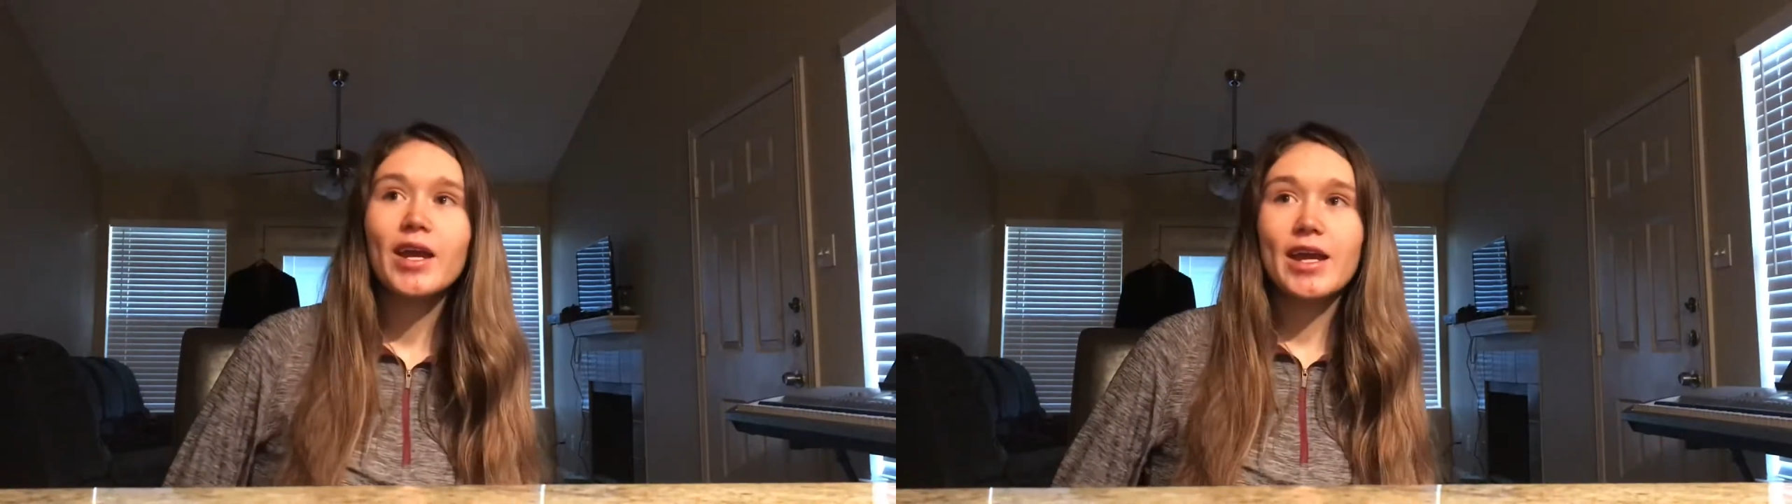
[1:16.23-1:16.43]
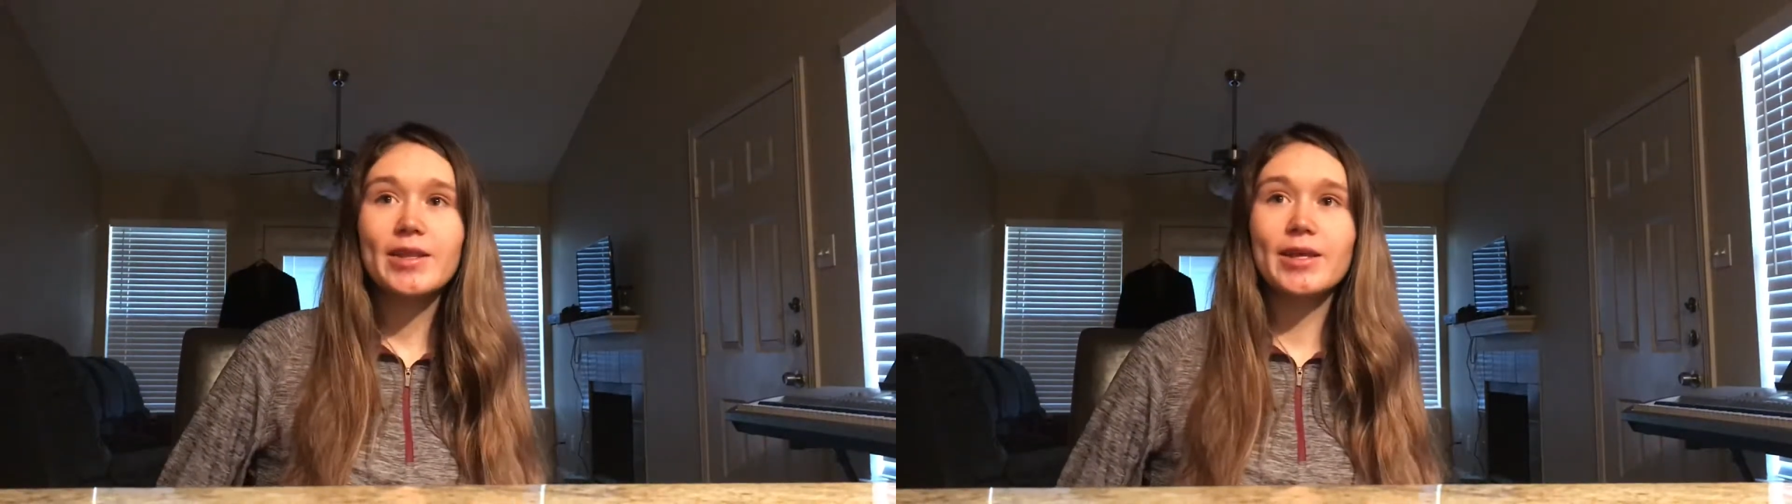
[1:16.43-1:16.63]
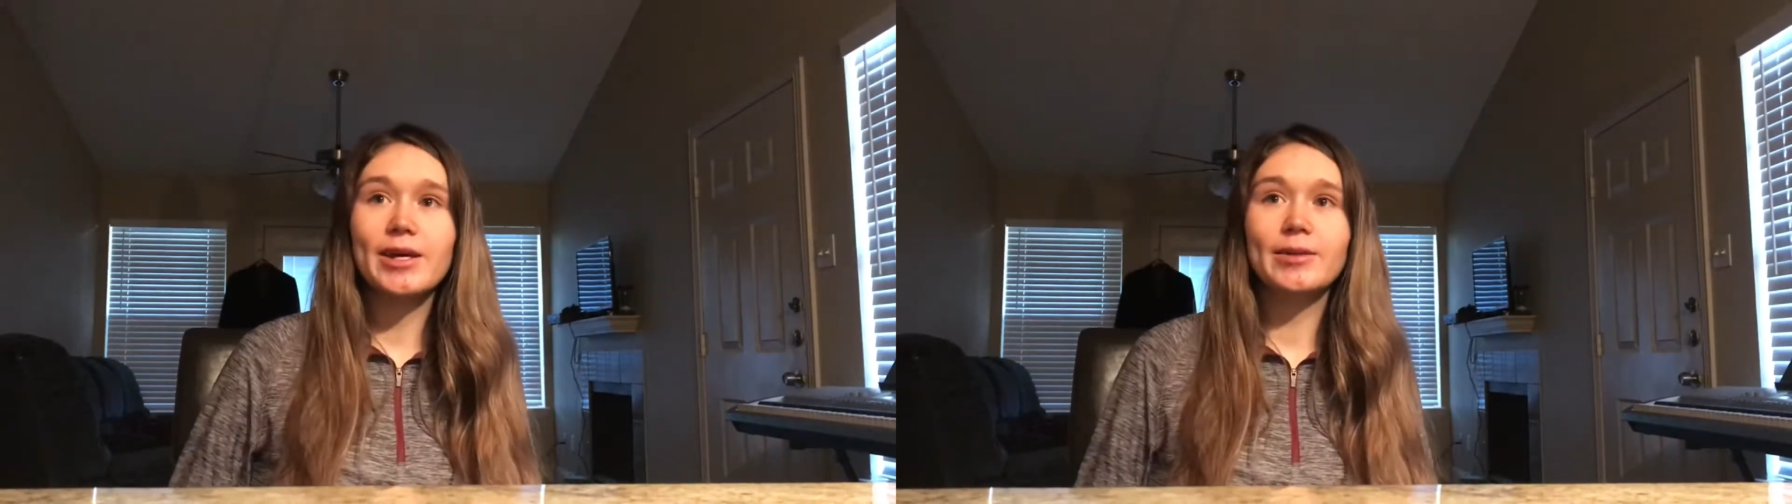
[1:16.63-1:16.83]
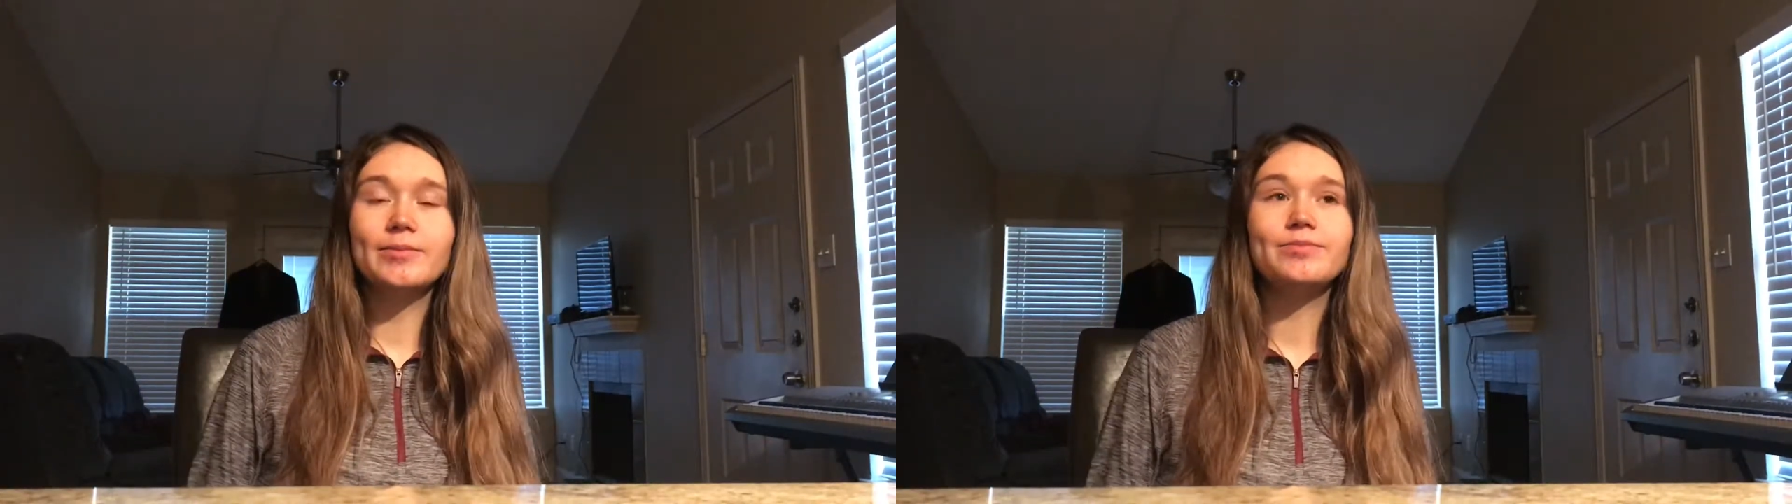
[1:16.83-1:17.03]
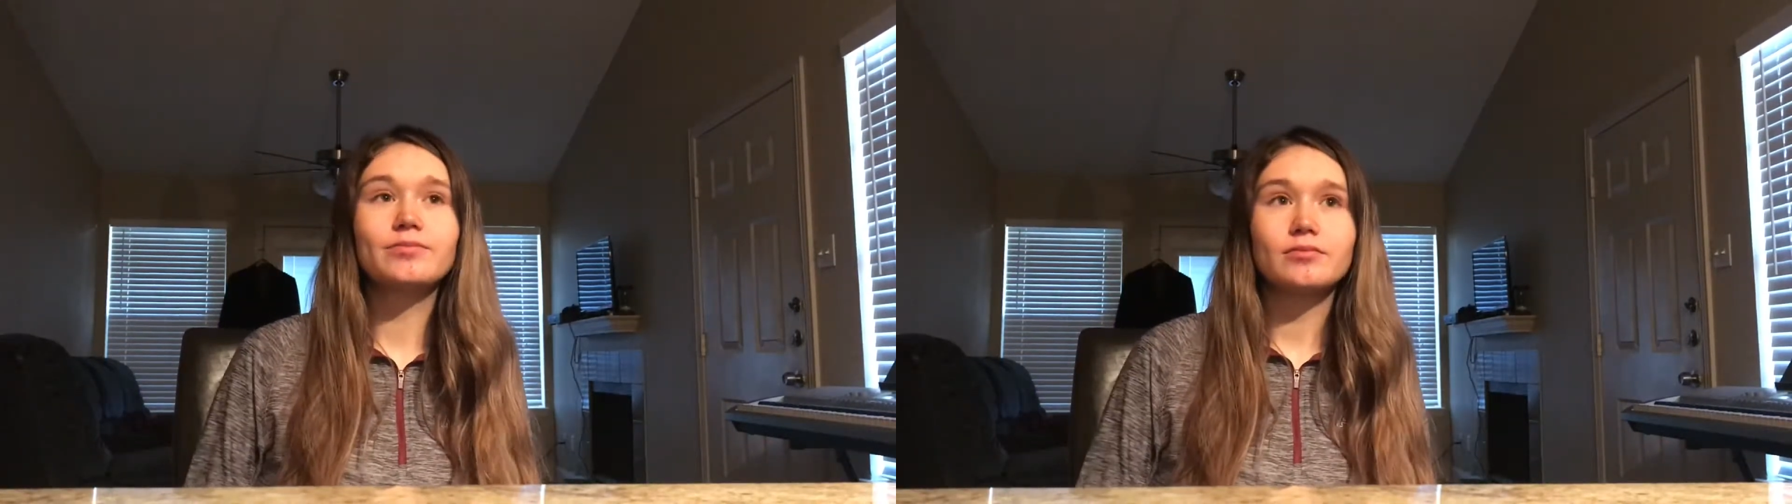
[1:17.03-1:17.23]
and
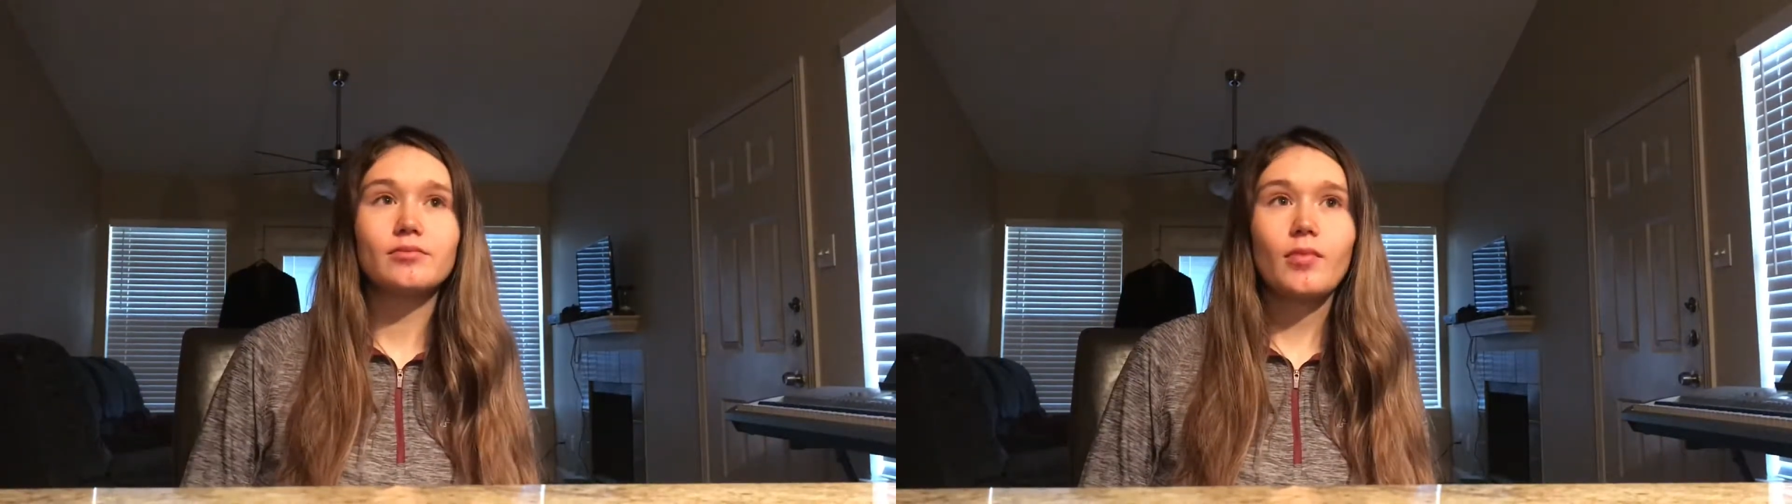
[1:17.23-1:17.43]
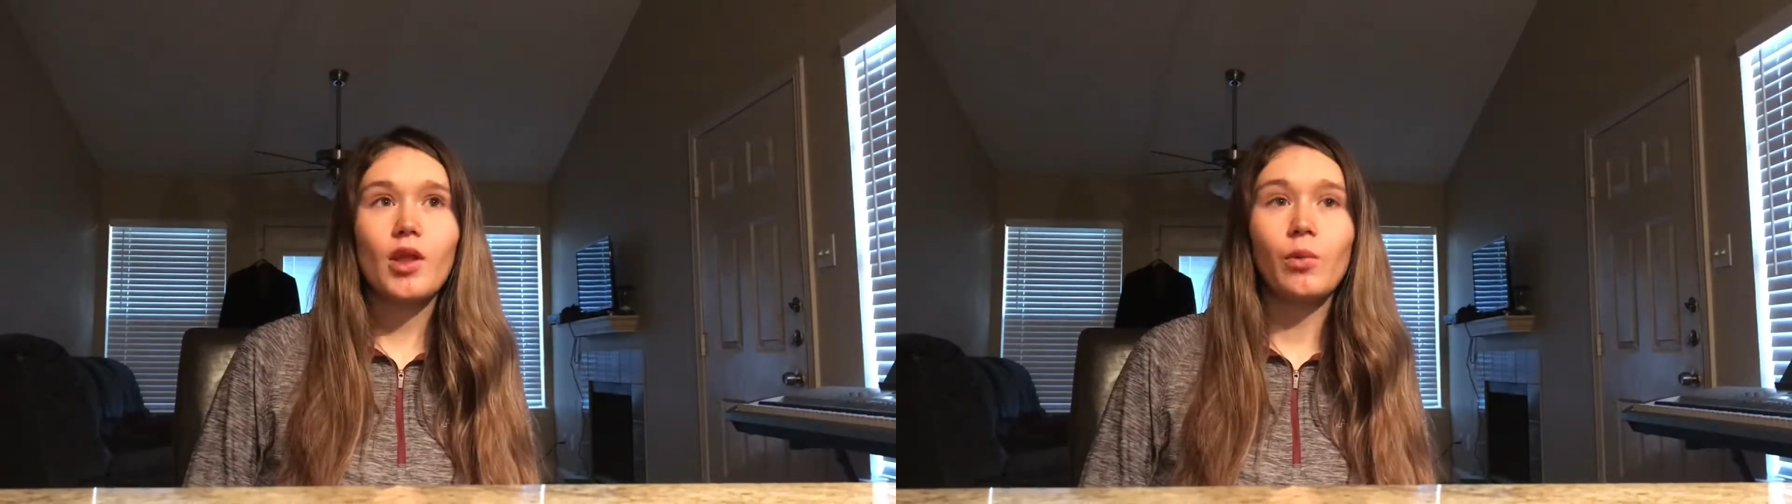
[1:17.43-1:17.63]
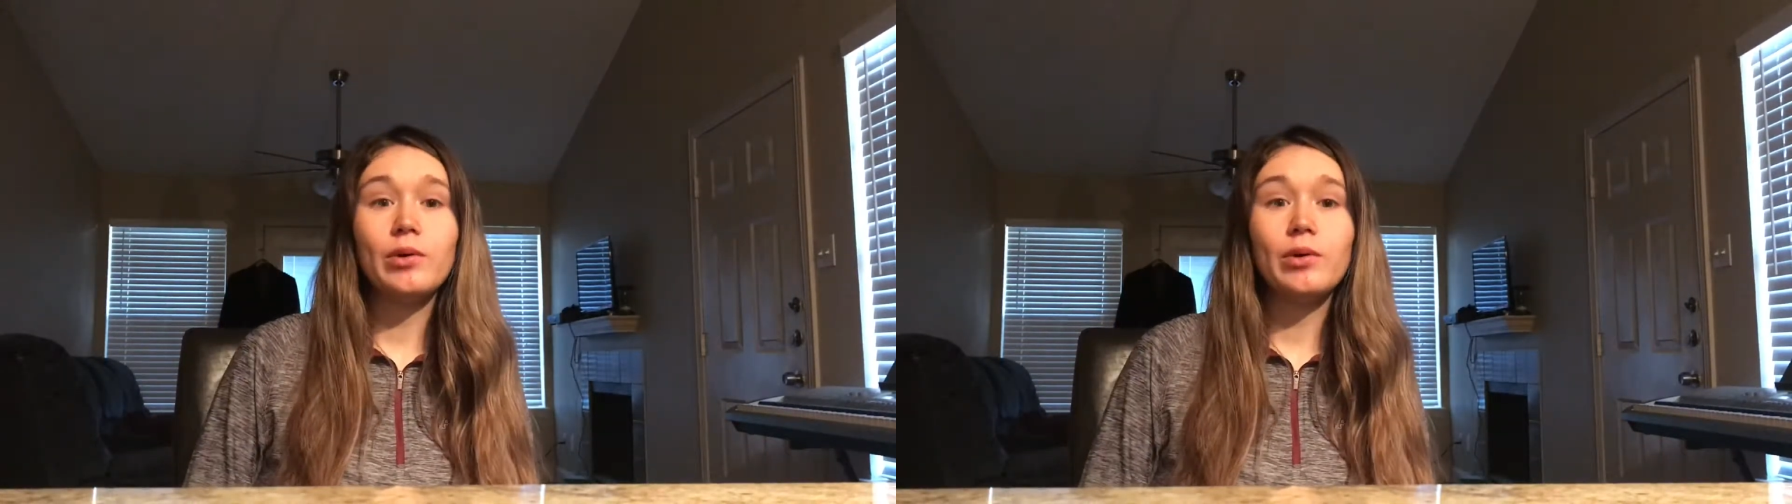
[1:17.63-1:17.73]
then I